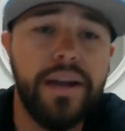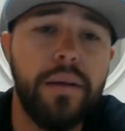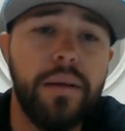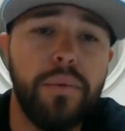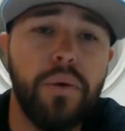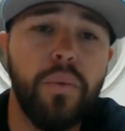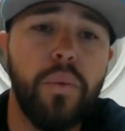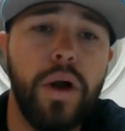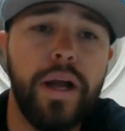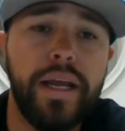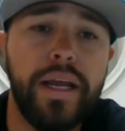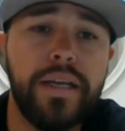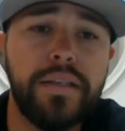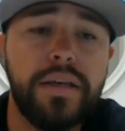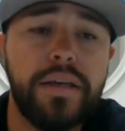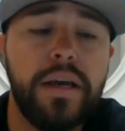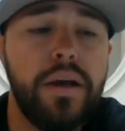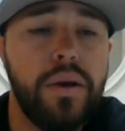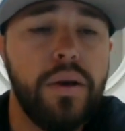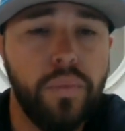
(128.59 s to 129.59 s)
Number one
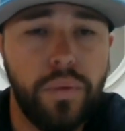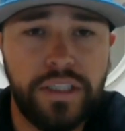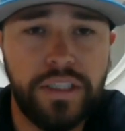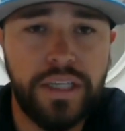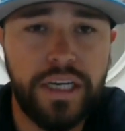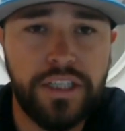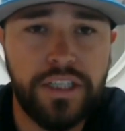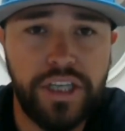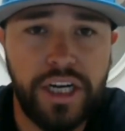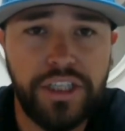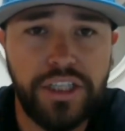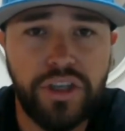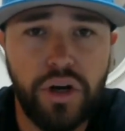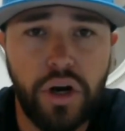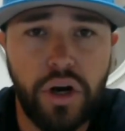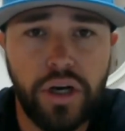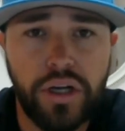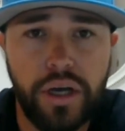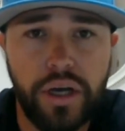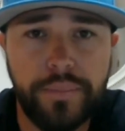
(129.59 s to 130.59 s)
is, when DJ
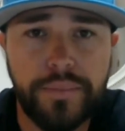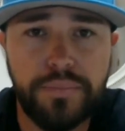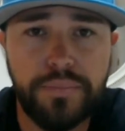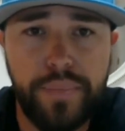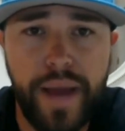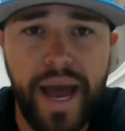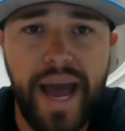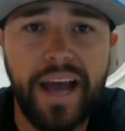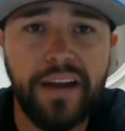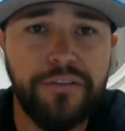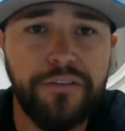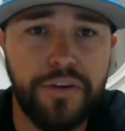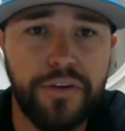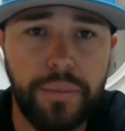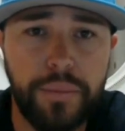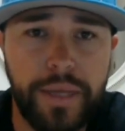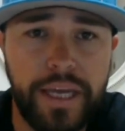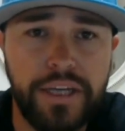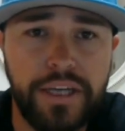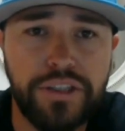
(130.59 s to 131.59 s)
Chark comes back
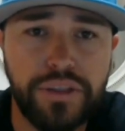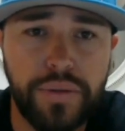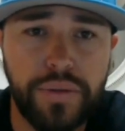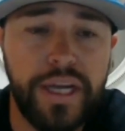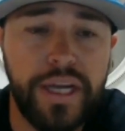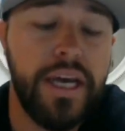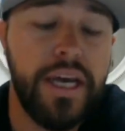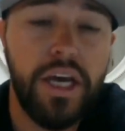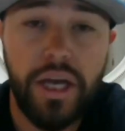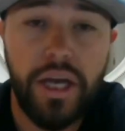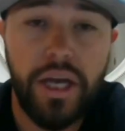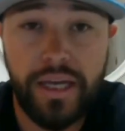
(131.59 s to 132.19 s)
from injury,